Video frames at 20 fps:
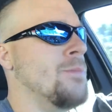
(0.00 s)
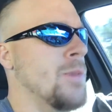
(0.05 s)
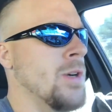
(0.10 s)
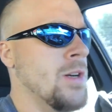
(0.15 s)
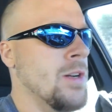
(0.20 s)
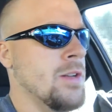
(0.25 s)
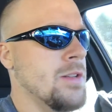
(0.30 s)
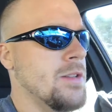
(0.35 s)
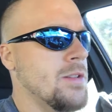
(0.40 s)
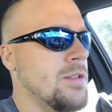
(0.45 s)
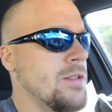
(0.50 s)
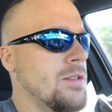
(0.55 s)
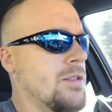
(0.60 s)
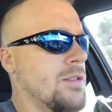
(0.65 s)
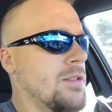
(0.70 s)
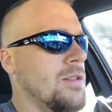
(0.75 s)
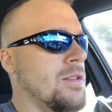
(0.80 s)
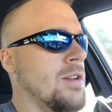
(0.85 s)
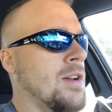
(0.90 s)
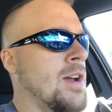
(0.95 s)
months,
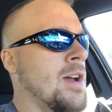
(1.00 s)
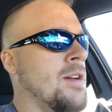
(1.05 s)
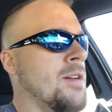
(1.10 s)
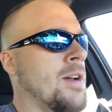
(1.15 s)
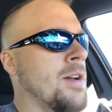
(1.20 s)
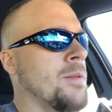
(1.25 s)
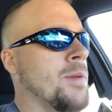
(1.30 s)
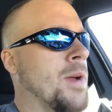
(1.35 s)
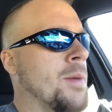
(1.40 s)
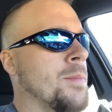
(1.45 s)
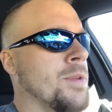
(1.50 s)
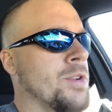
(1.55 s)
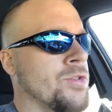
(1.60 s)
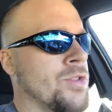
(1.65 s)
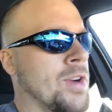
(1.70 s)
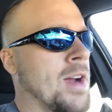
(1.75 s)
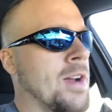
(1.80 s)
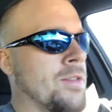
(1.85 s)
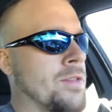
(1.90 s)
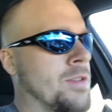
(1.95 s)
I've been
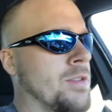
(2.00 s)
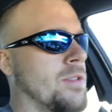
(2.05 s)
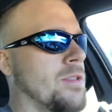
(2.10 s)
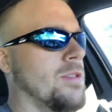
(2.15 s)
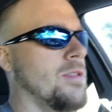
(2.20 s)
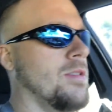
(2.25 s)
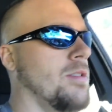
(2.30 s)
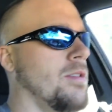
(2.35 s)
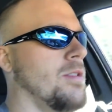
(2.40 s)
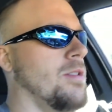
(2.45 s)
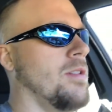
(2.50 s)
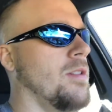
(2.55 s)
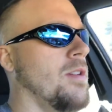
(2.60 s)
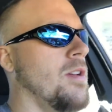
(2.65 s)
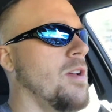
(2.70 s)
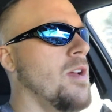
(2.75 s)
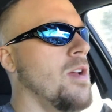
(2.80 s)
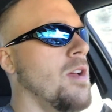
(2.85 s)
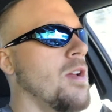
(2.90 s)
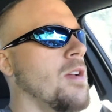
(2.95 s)
driving.
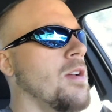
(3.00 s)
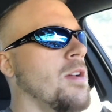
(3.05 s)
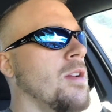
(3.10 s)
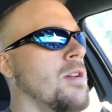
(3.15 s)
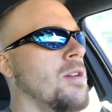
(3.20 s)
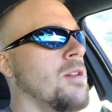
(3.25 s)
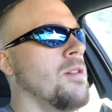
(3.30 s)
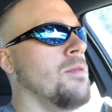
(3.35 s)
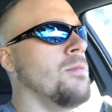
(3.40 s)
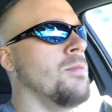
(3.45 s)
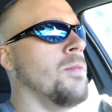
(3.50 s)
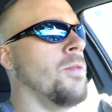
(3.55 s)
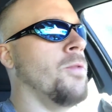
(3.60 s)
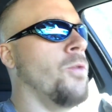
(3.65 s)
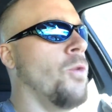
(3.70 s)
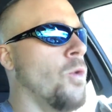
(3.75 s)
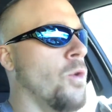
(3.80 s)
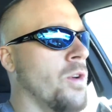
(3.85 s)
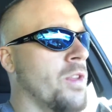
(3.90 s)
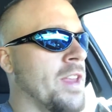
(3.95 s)

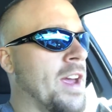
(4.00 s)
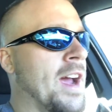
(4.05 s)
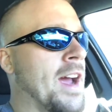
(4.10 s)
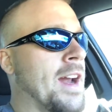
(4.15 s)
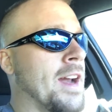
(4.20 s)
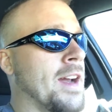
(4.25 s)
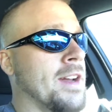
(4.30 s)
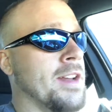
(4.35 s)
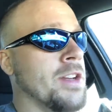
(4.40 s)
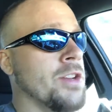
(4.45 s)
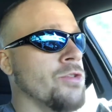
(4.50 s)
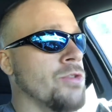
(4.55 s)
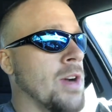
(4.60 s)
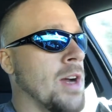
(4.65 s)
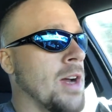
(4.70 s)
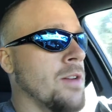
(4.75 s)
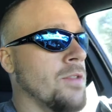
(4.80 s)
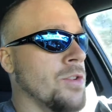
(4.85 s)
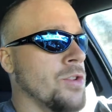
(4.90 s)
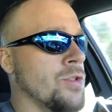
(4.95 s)
Before that, I didn't
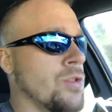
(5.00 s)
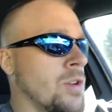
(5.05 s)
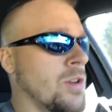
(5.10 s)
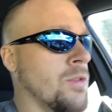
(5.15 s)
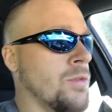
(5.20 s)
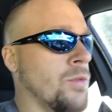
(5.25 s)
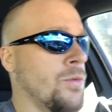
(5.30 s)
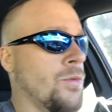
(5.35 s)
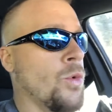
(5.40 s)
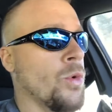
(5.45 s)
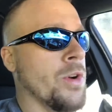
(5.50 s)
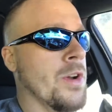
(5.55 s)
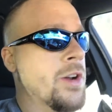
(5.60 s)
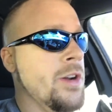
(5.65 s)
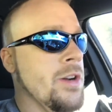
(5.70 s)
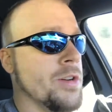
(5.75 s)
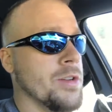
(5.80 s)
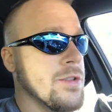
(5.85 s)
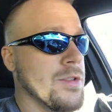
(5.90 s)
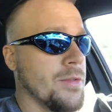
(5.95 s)
drive a truck for 4
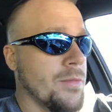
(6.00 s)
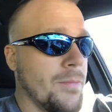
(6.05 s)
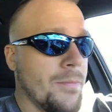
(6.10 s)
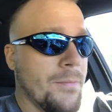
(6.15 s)
years.